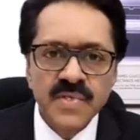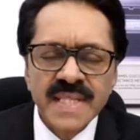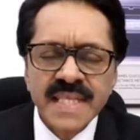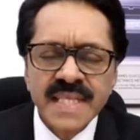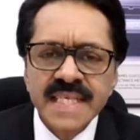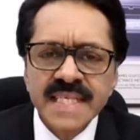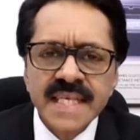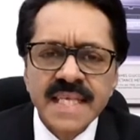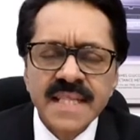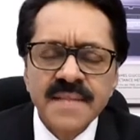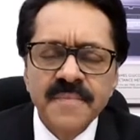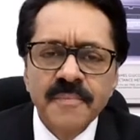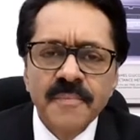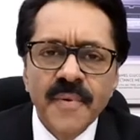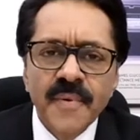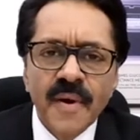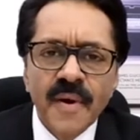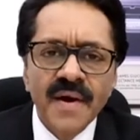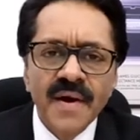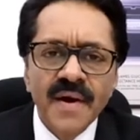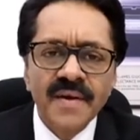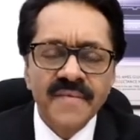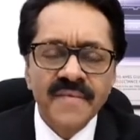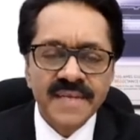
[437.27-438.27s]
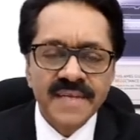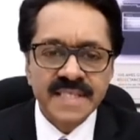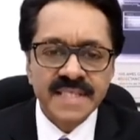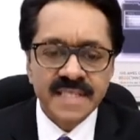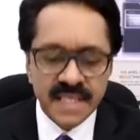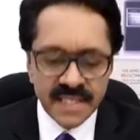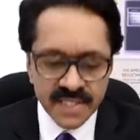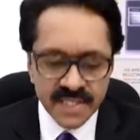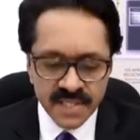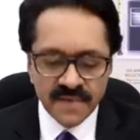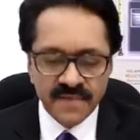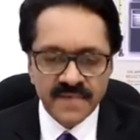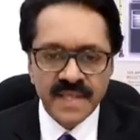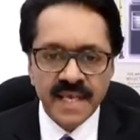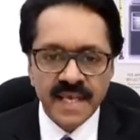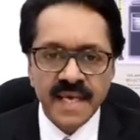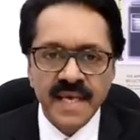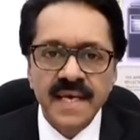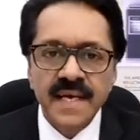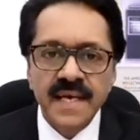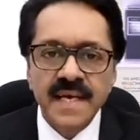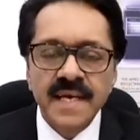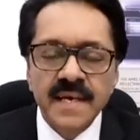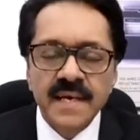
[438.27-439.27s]
So these are the broad results of
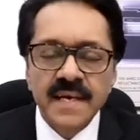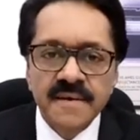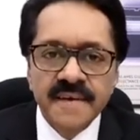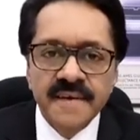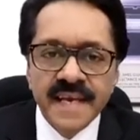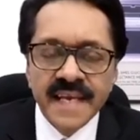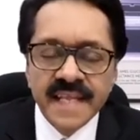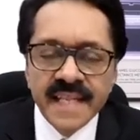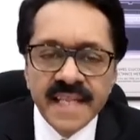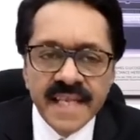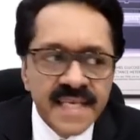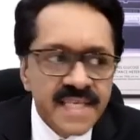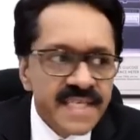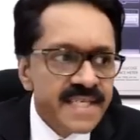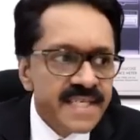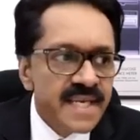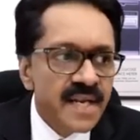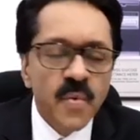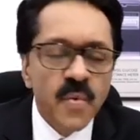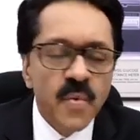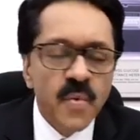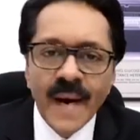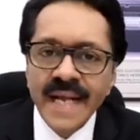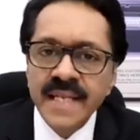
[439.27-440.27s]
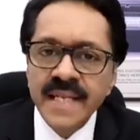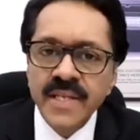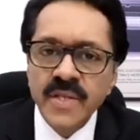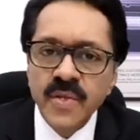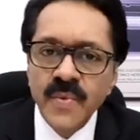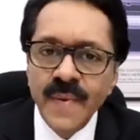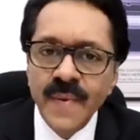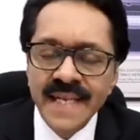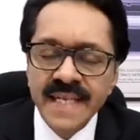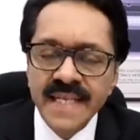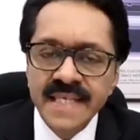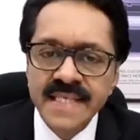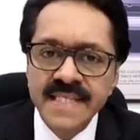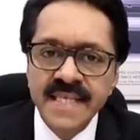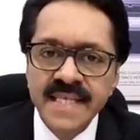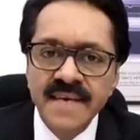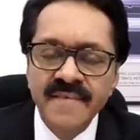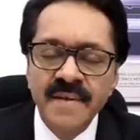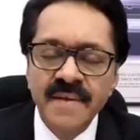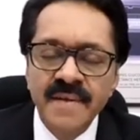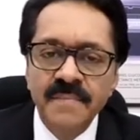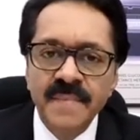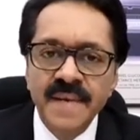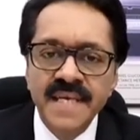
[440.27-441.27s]
the initial
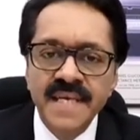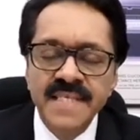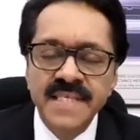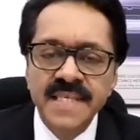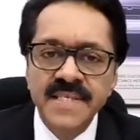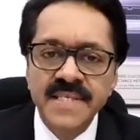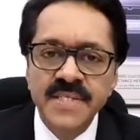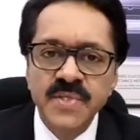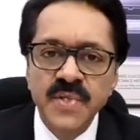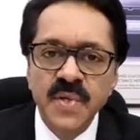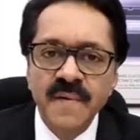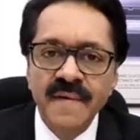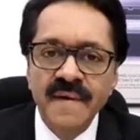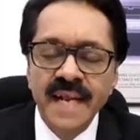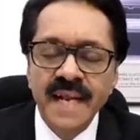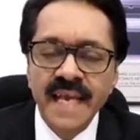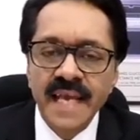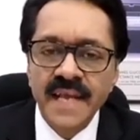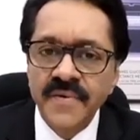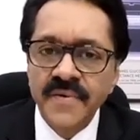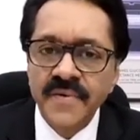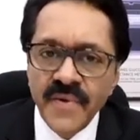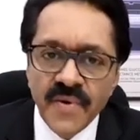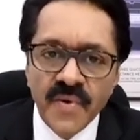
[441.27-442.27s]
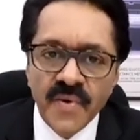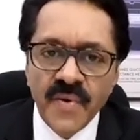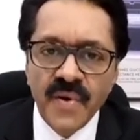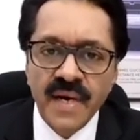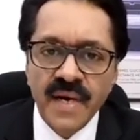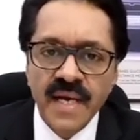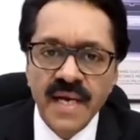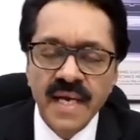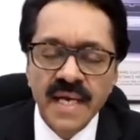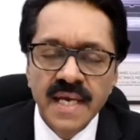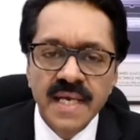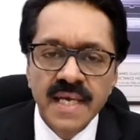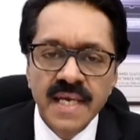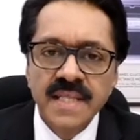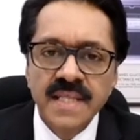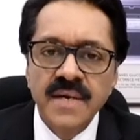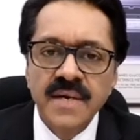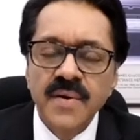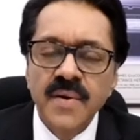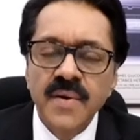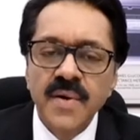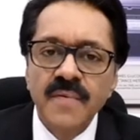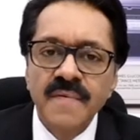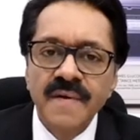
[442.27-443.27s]
127 patients who were enrolled in
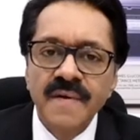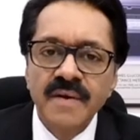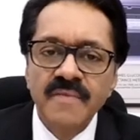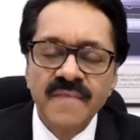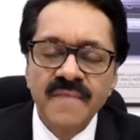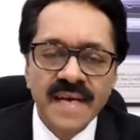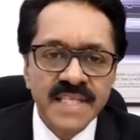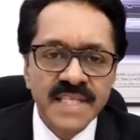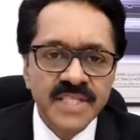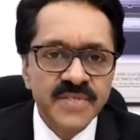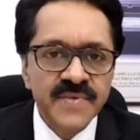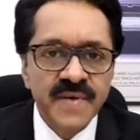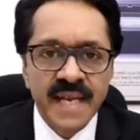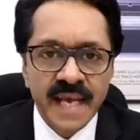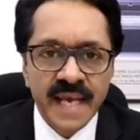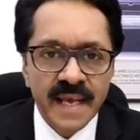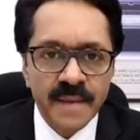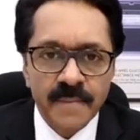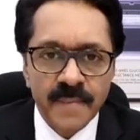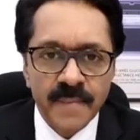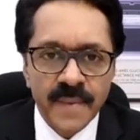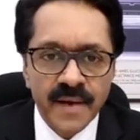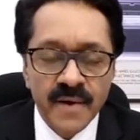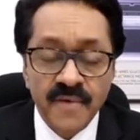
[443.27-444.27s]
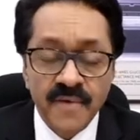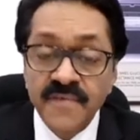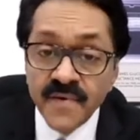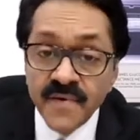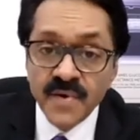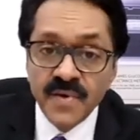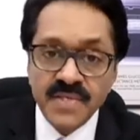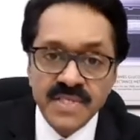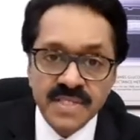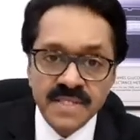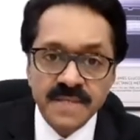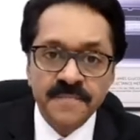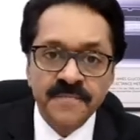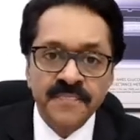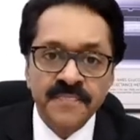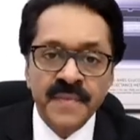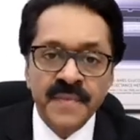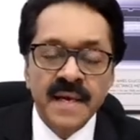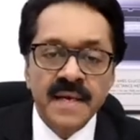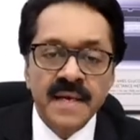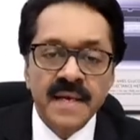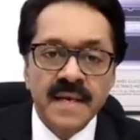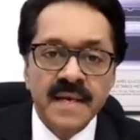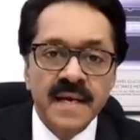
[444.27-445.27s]
the COVID virtual IP. Of course,
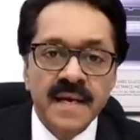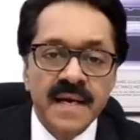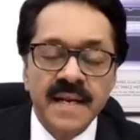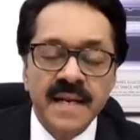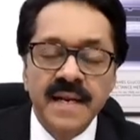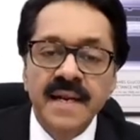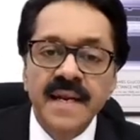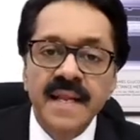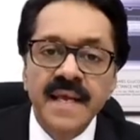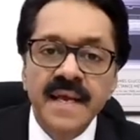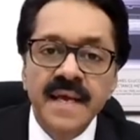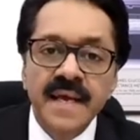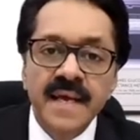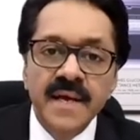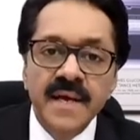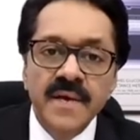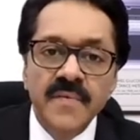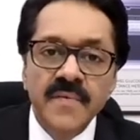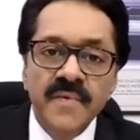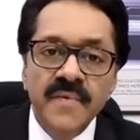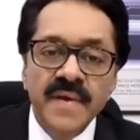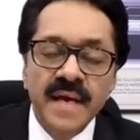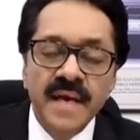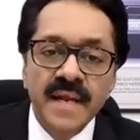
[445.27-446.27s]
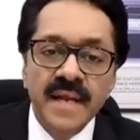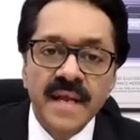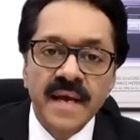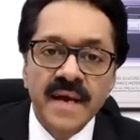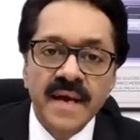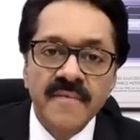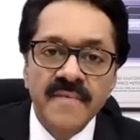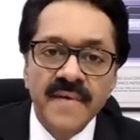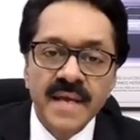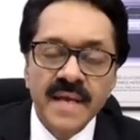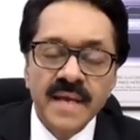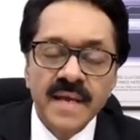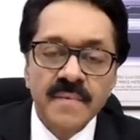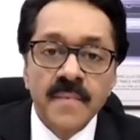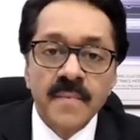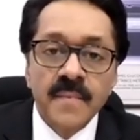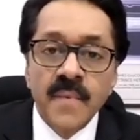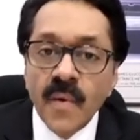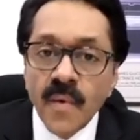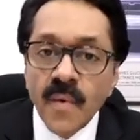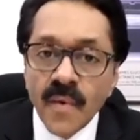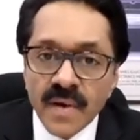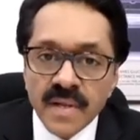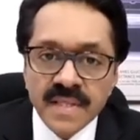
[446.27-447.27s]
currently we are having
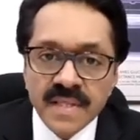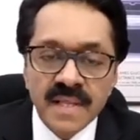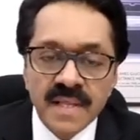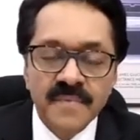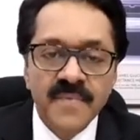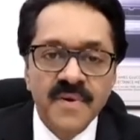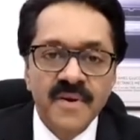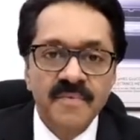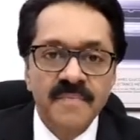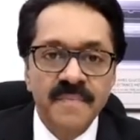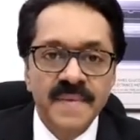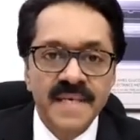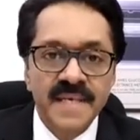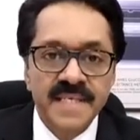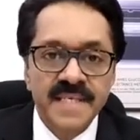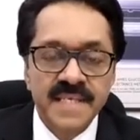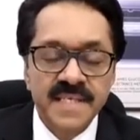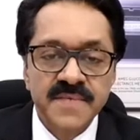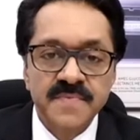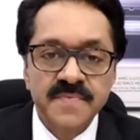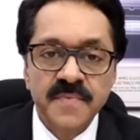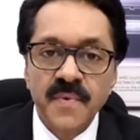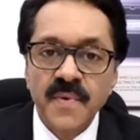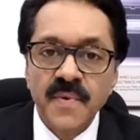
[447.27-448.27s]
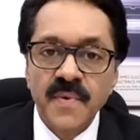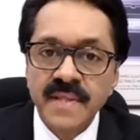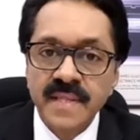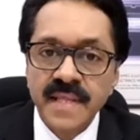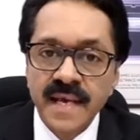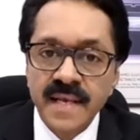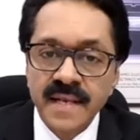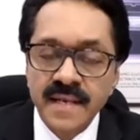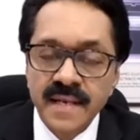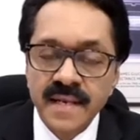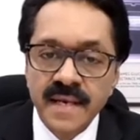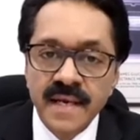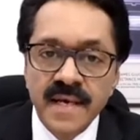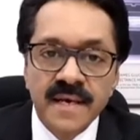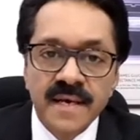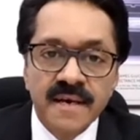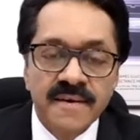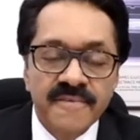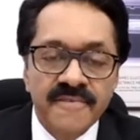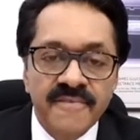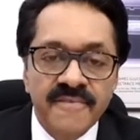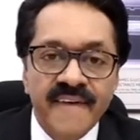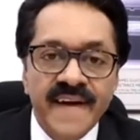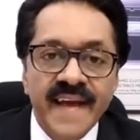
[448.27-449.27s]
more number of patients, more than
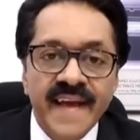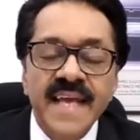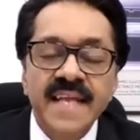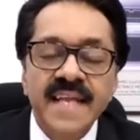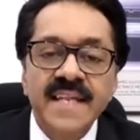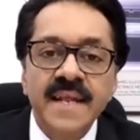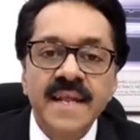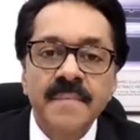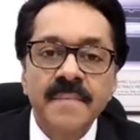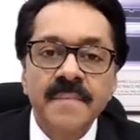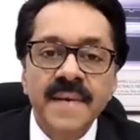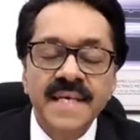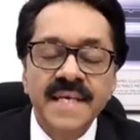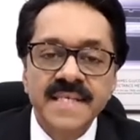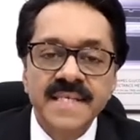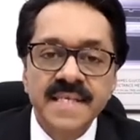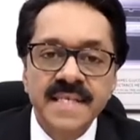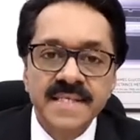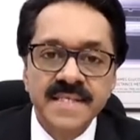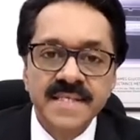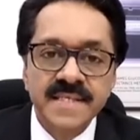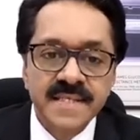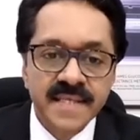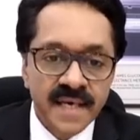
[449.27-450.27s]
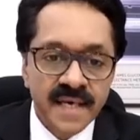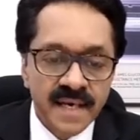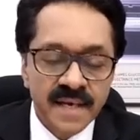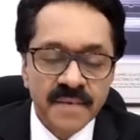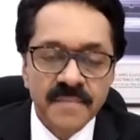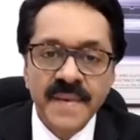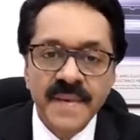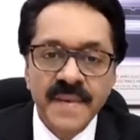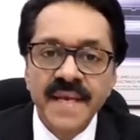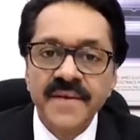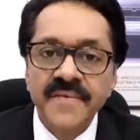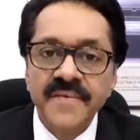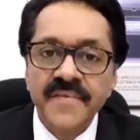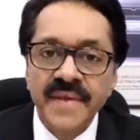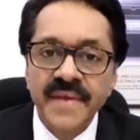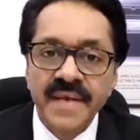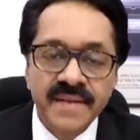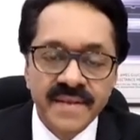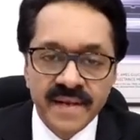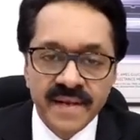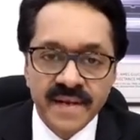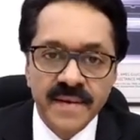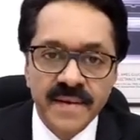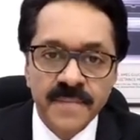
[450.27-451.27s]
500 patients are being
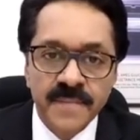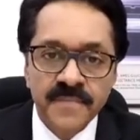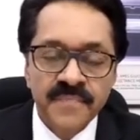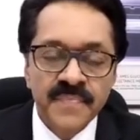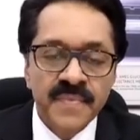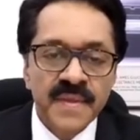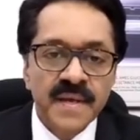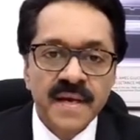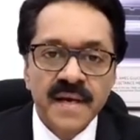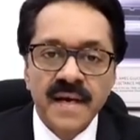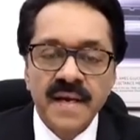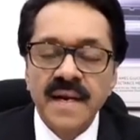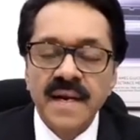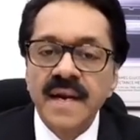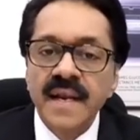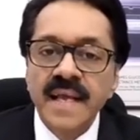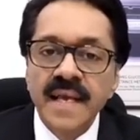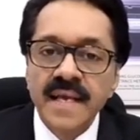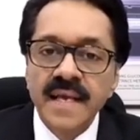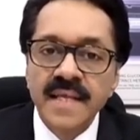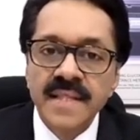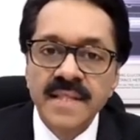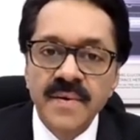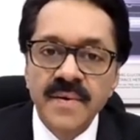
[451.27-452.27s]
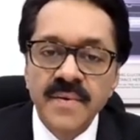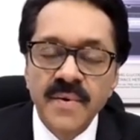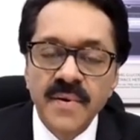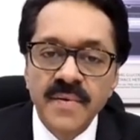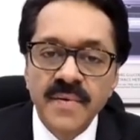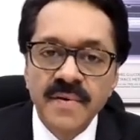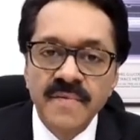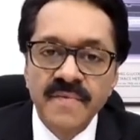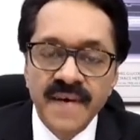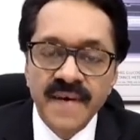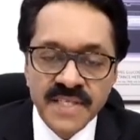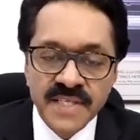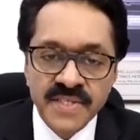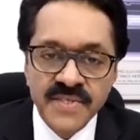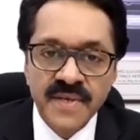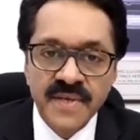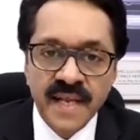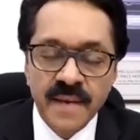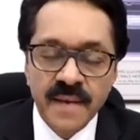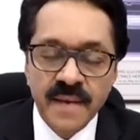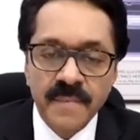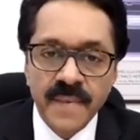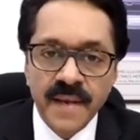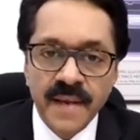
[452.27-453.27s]
treated currently in the COVID
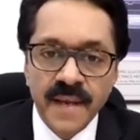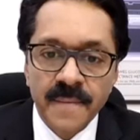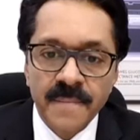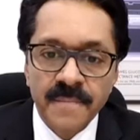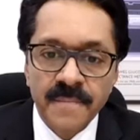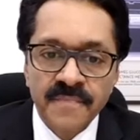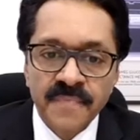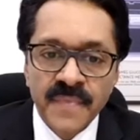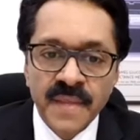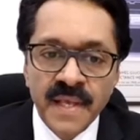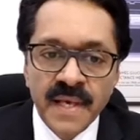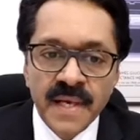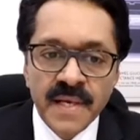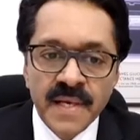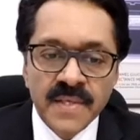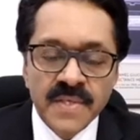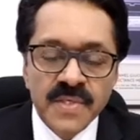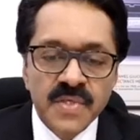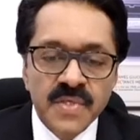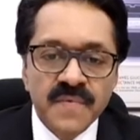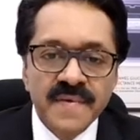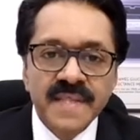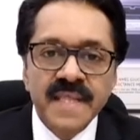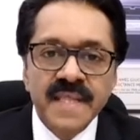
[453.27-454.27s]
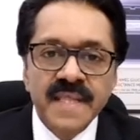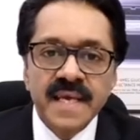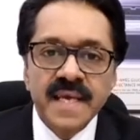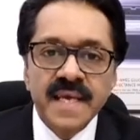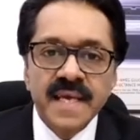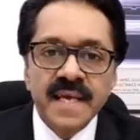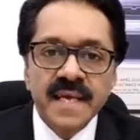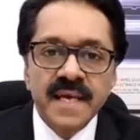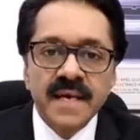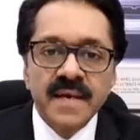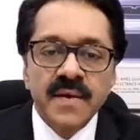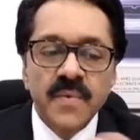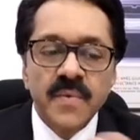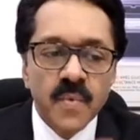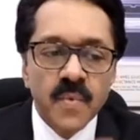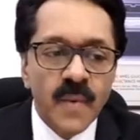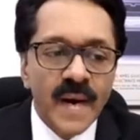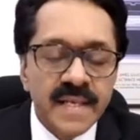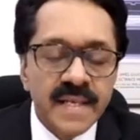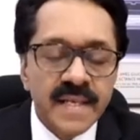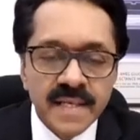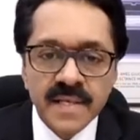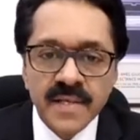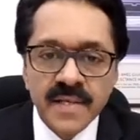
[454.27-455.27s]
virtual IP. So with the
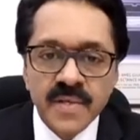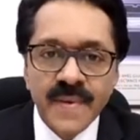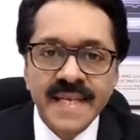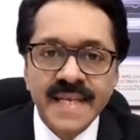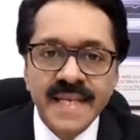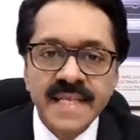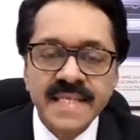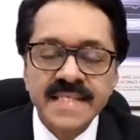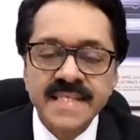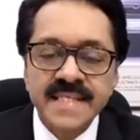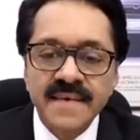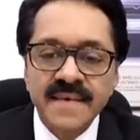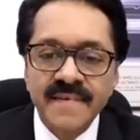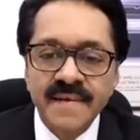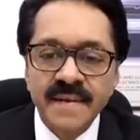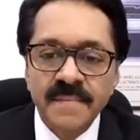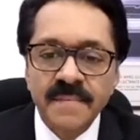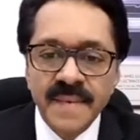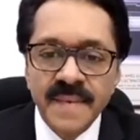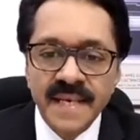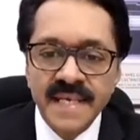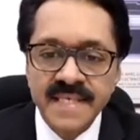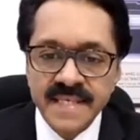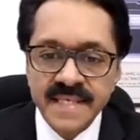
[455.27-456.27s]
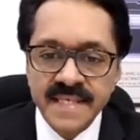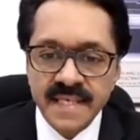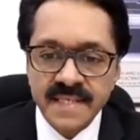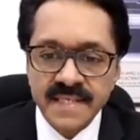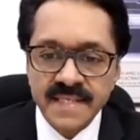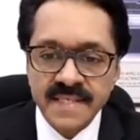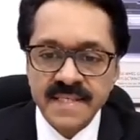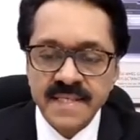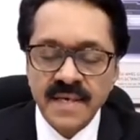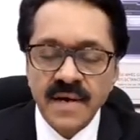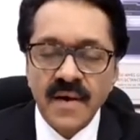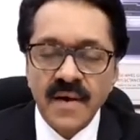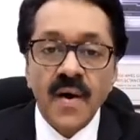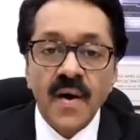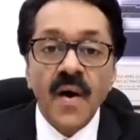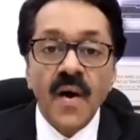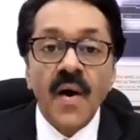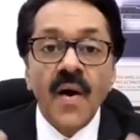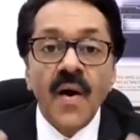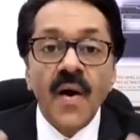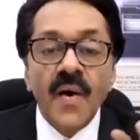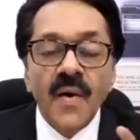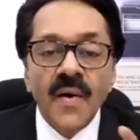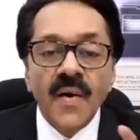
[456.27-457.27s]
127 patients,
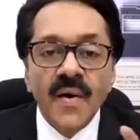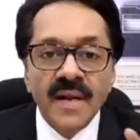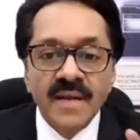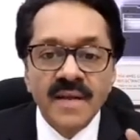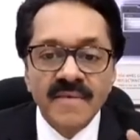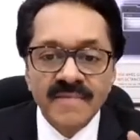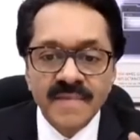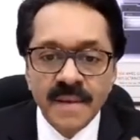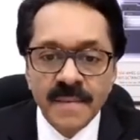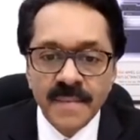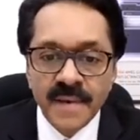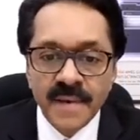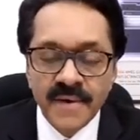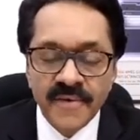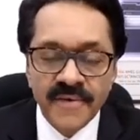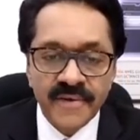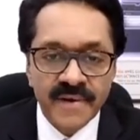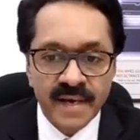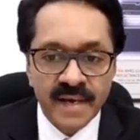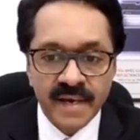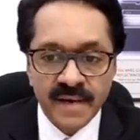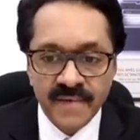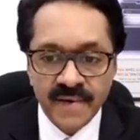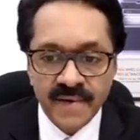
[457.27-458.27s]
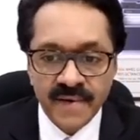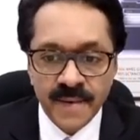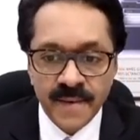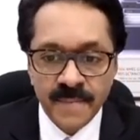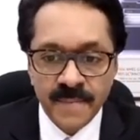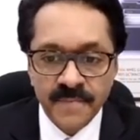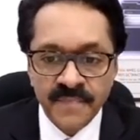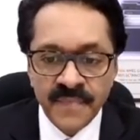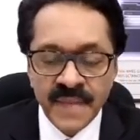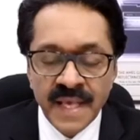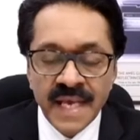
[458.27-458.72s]
all of them recovered.